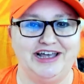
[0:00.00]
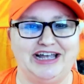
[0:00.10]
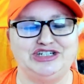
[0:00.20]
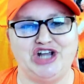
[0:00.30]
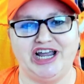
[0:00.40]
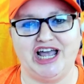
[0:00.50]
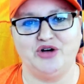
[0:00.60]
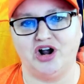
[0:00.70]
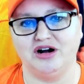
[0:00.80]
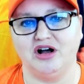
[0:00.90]
and check
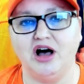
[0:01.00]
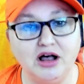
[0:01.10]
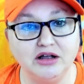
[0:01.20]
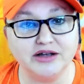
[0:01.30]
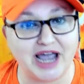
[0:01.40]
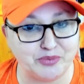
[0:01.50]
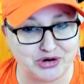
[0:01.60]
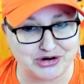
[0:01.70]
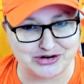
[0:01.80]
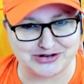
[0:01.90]
out our All
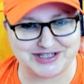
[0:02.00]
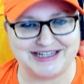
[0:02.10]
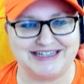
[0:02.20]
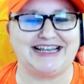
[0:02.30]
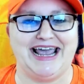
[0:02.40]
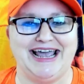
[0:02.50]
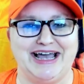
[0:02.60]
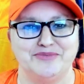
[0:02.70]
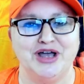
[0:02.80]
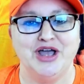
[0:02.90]
Cappers
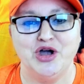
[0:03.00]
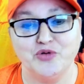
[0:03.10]
tab,